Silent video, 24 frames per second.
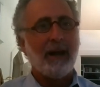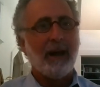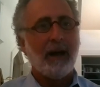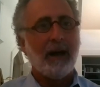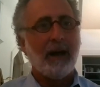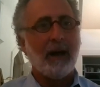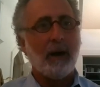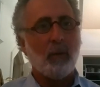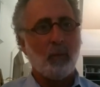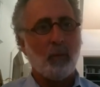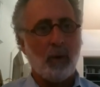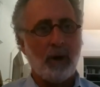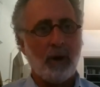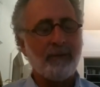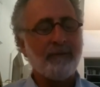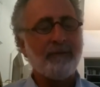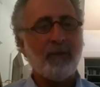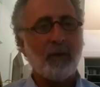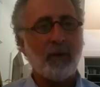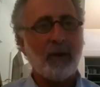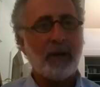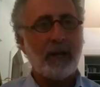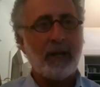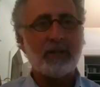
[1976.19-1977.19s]
one
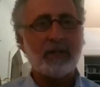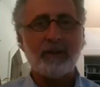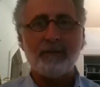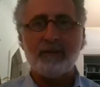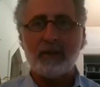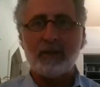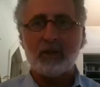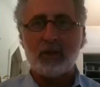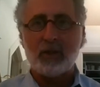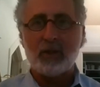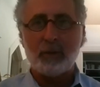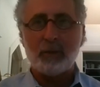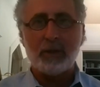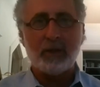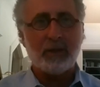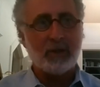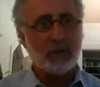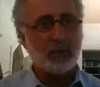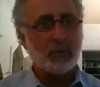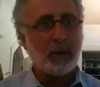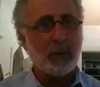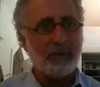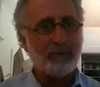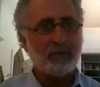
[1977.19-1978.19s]
for each of the
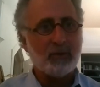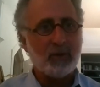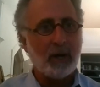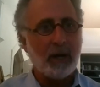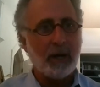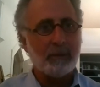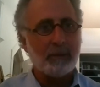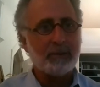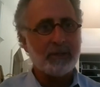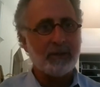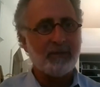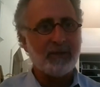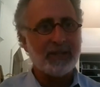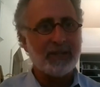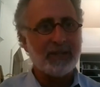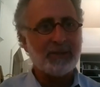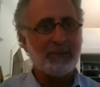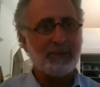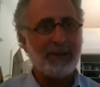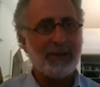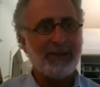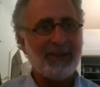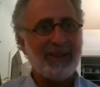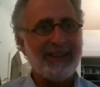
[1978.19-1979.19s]
12 tribes of
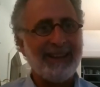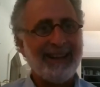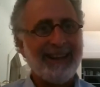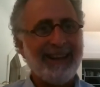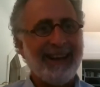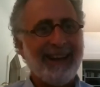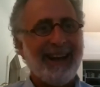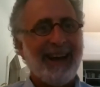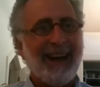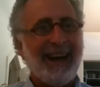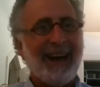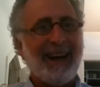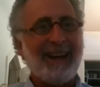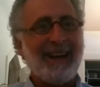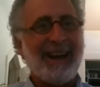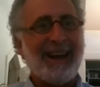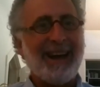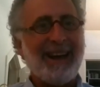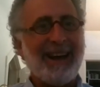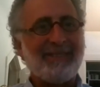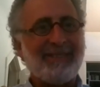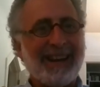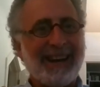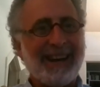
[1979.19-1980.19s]
Israel.
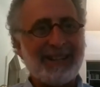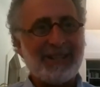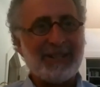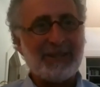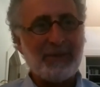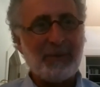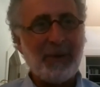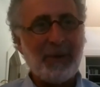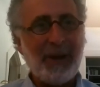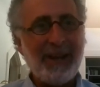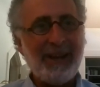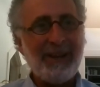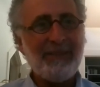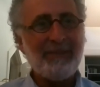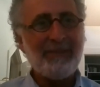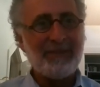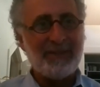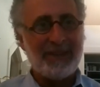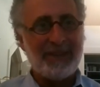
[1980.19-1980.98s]
I've got 12